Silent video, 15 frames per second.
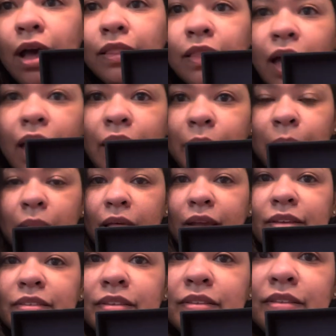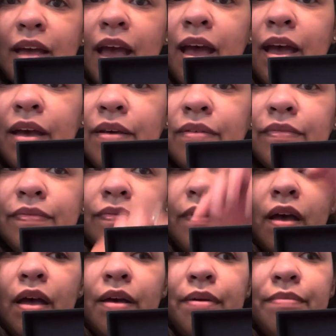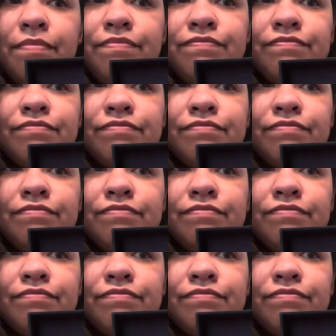a lot of places have um,